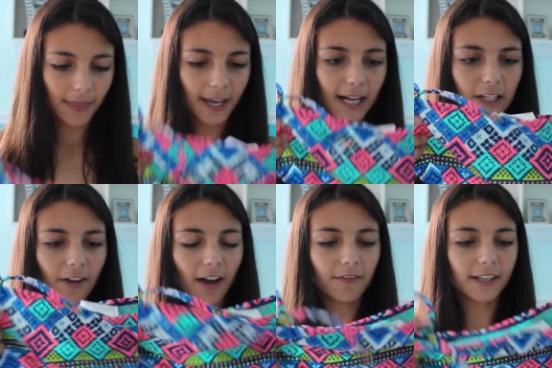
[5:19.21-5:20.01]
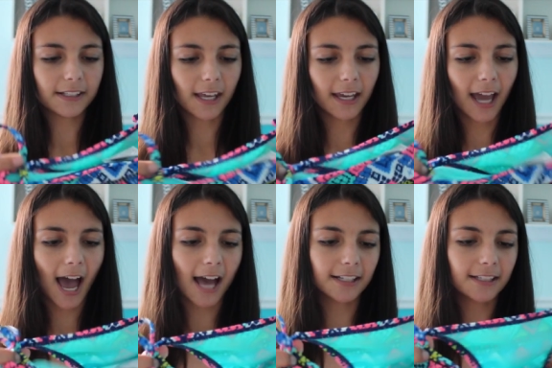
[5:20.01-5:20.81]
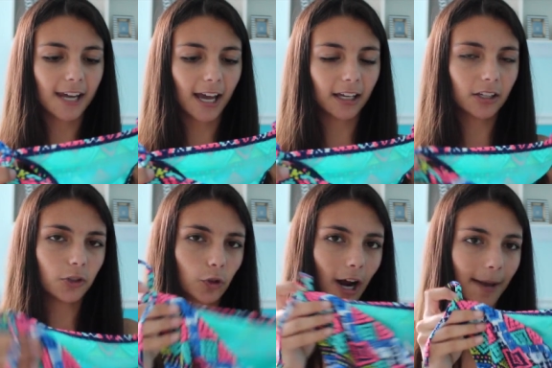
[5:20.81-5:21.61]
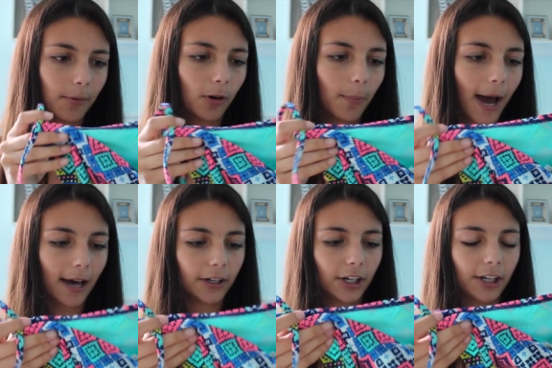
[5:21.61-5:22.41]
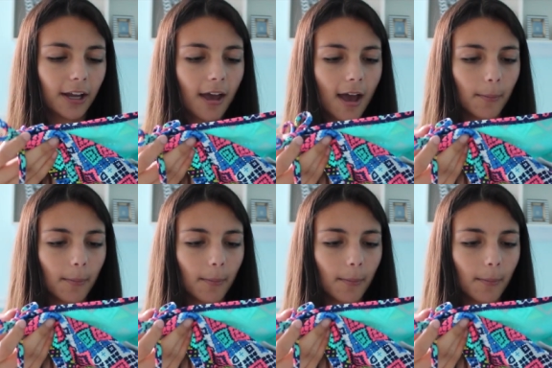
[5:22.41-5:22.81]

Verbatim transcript: They kind of have this like Aztec tribal pattern,